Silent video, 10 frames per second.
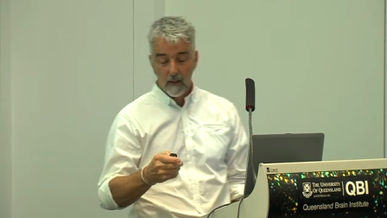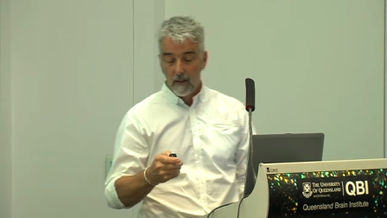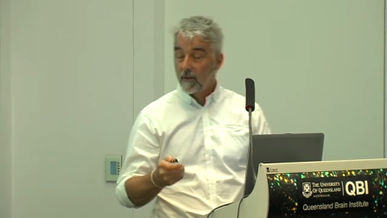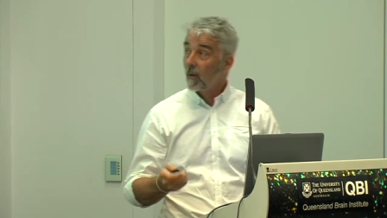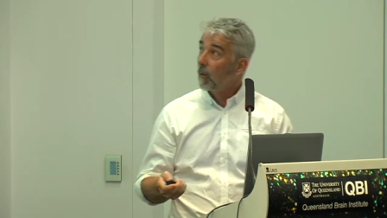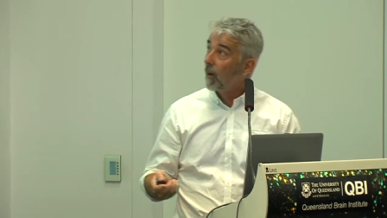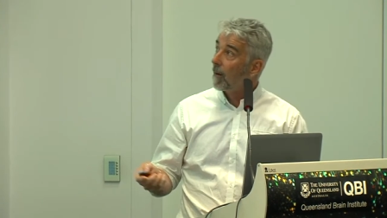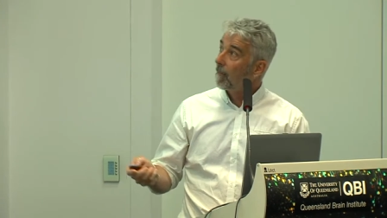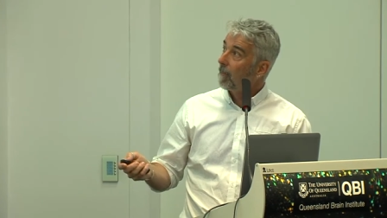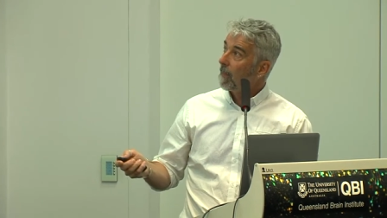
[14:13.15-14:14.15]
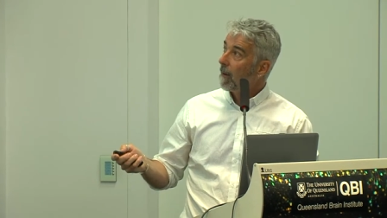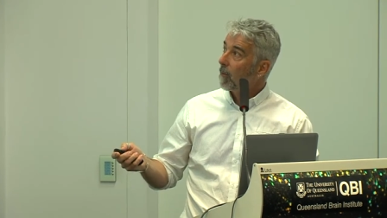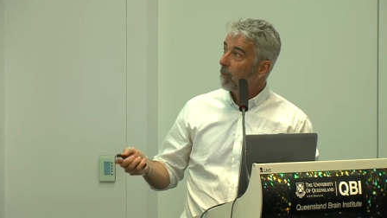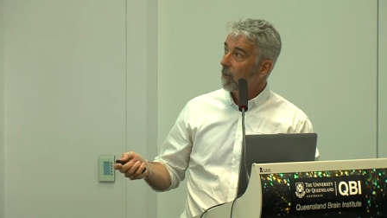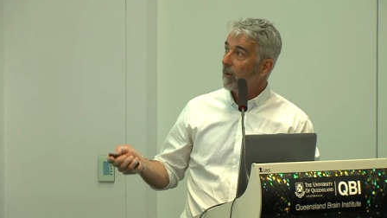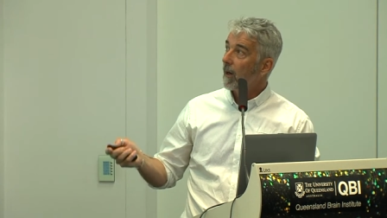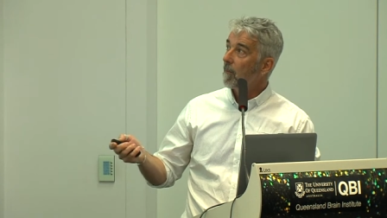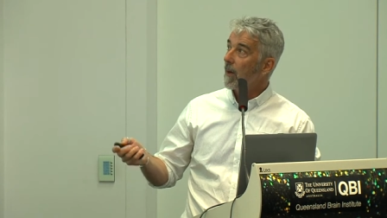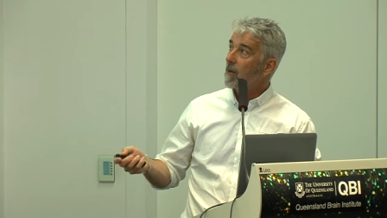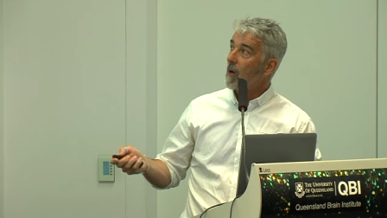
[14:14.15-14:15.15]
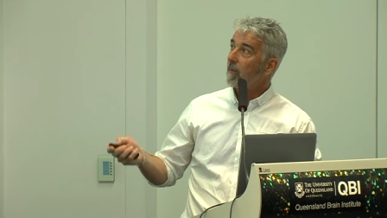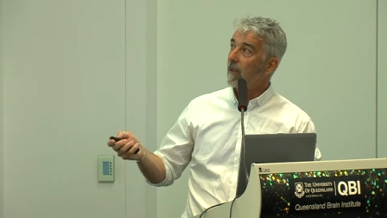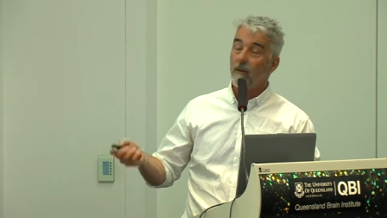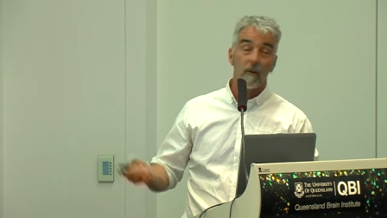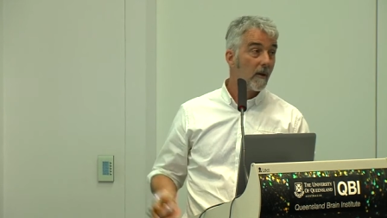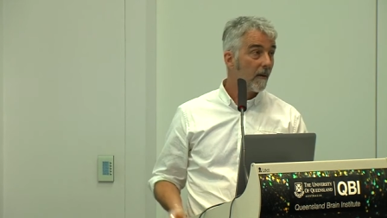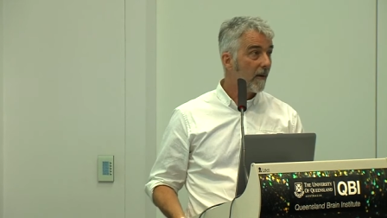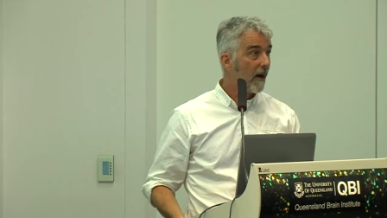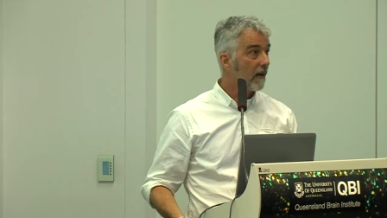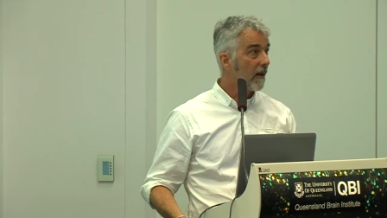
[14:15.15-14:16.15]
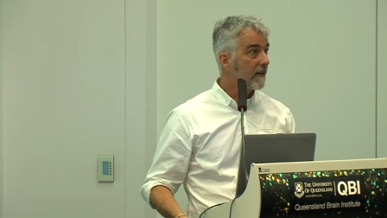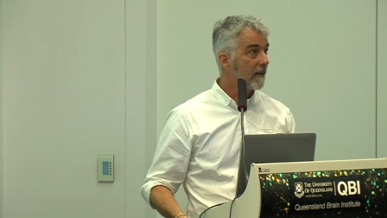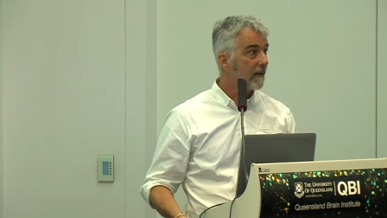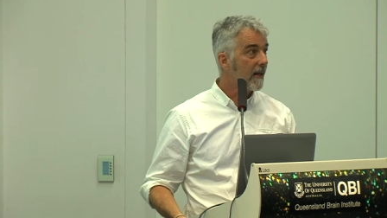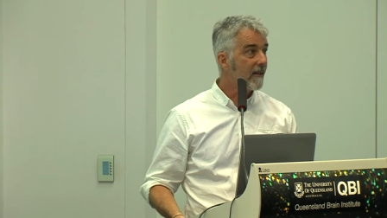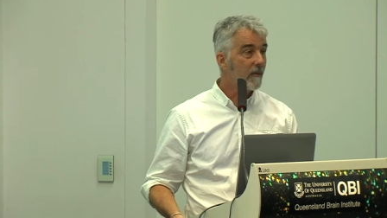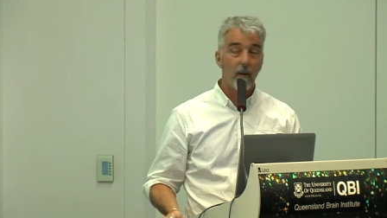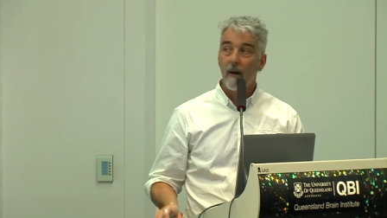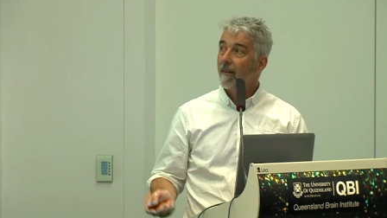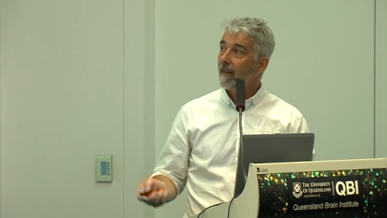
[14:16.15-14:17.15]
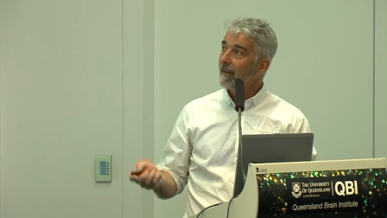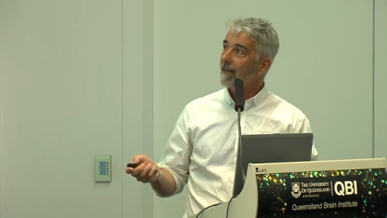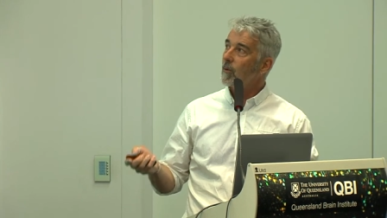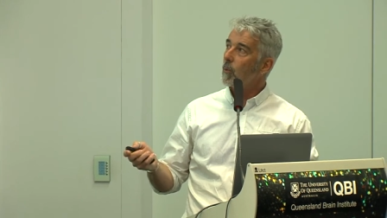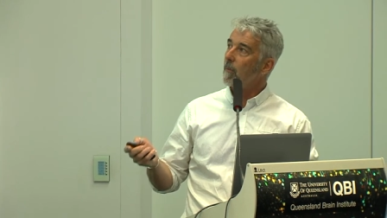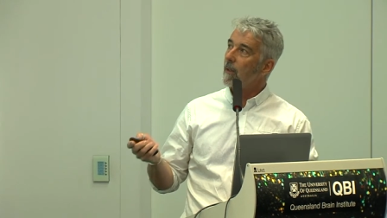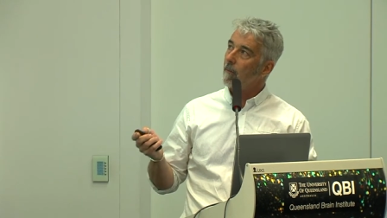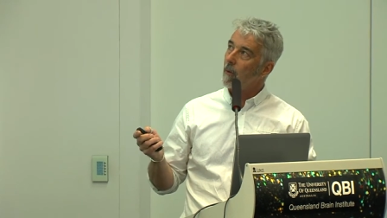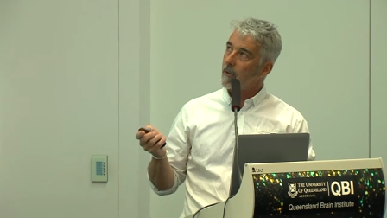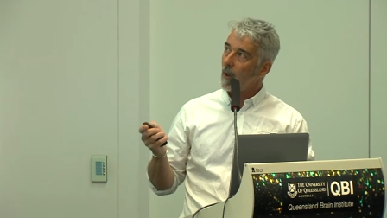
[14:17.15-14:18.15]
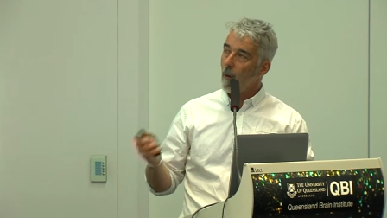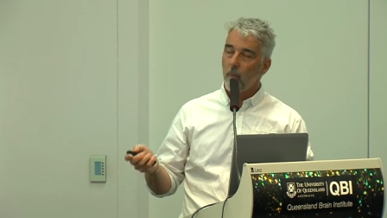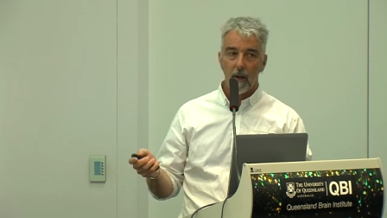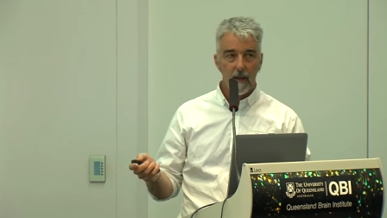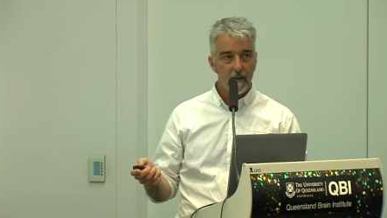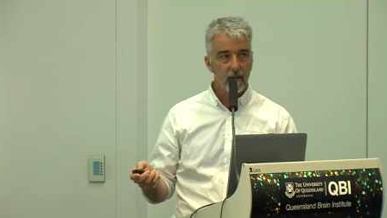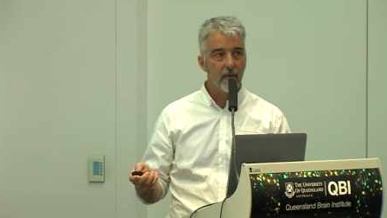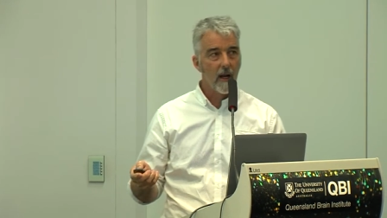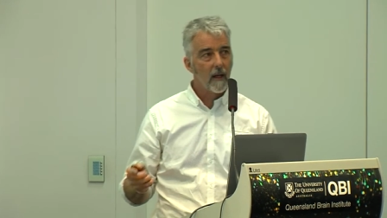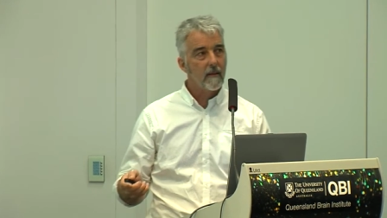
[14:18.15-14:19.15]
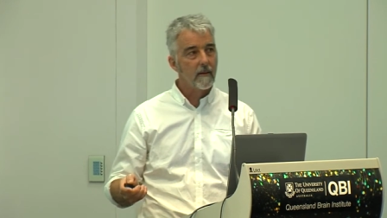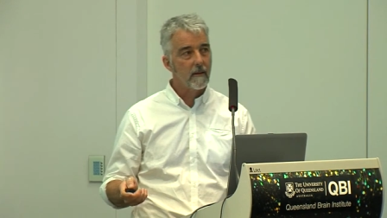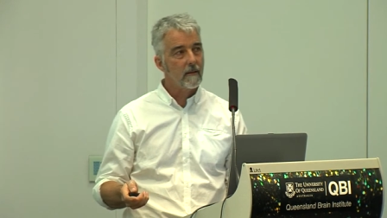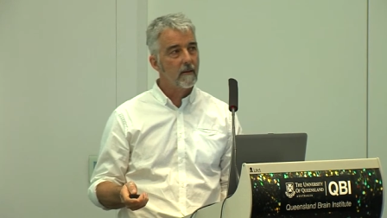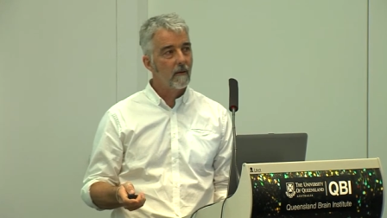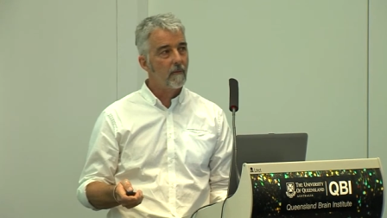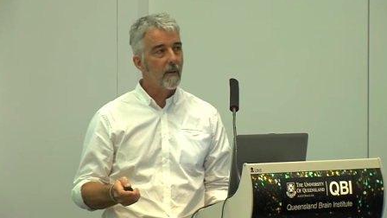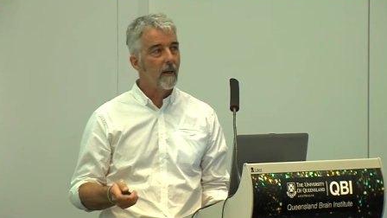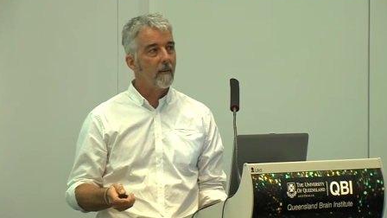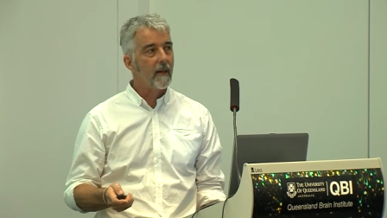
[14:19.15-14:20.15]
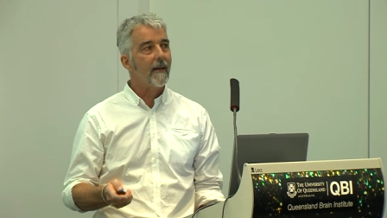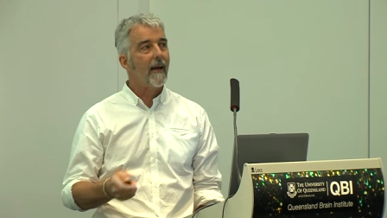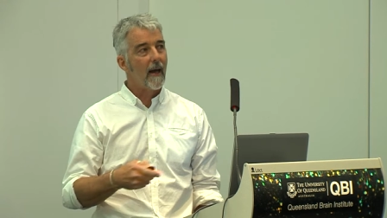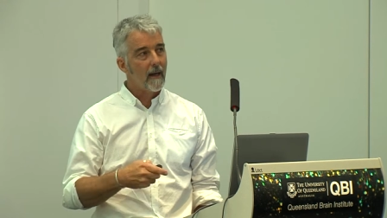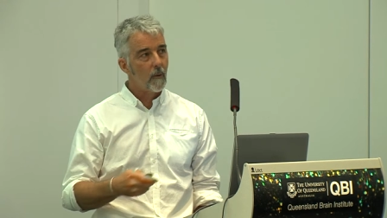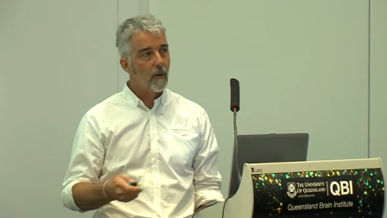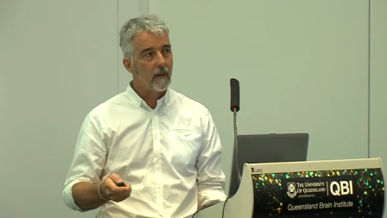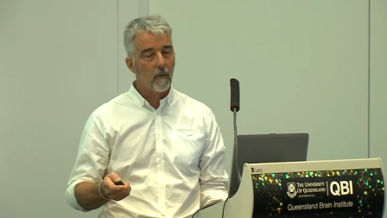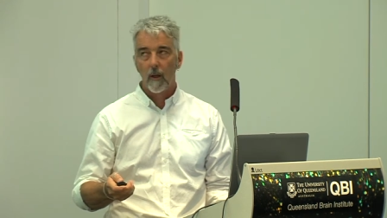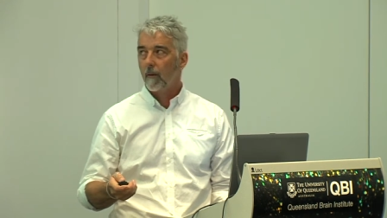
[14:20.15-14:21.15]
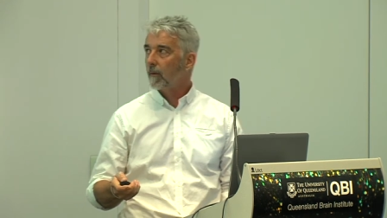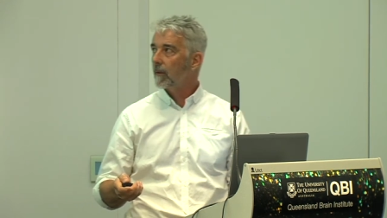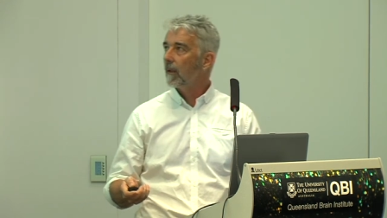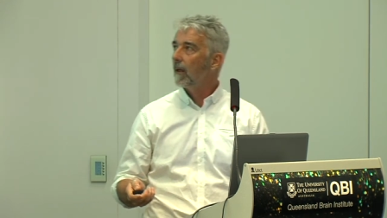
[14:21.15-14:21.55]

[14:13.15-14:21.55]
So um, we've got a big job to do um, analysing these, but I think this would be the most comprehensive analysis of BMAA anywhere in the world.